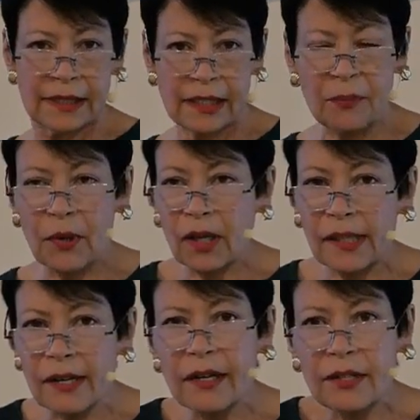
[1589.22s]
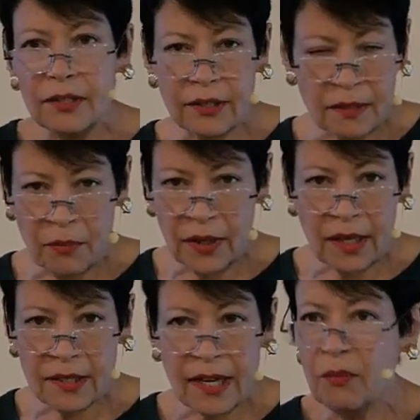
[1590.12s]
It put clarity to some
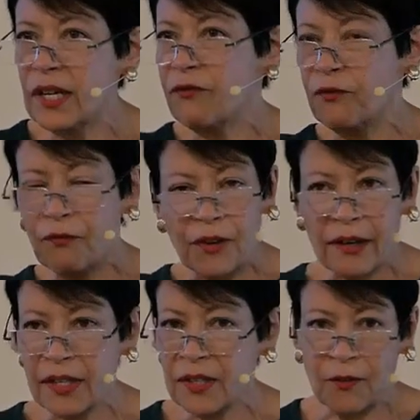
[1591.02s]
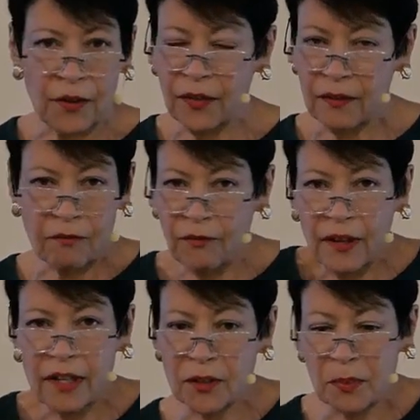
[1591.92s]
things. And I'm reading various
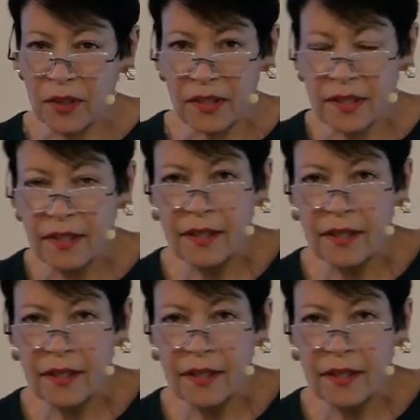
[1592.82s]
books.